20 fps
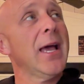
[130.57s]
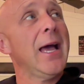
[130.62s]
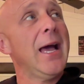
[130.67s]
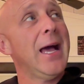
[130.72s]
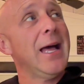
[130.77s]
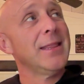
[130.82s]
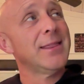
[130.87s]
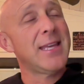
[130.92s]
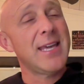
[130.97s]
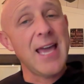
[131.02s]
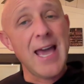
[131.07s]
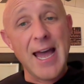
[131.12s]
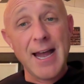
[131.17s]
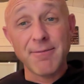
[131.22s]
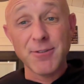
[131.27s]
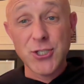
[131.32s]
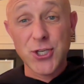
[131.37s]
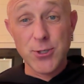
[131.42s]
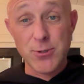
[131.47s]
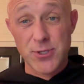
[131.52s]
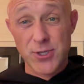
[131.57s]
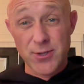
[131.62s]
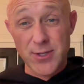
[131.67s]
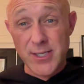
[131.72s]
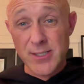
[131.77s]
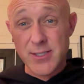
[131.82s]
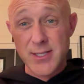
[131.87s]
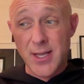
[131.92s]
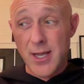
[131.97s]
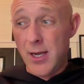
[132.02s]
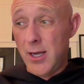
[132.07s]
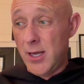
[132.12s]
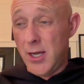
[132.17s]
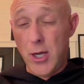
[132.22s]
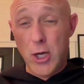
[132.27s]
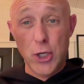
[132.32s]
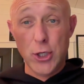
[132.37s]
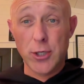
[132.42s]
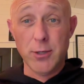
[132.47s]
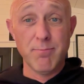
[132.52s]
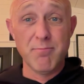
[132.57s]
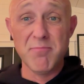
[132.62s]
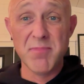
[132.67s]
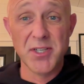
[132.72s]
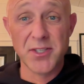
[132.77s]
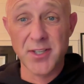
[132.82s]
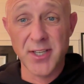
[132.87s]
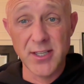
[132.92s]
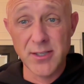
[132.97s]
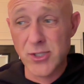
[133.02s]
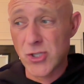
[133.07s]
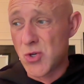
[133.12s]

The average user, there's 100 million,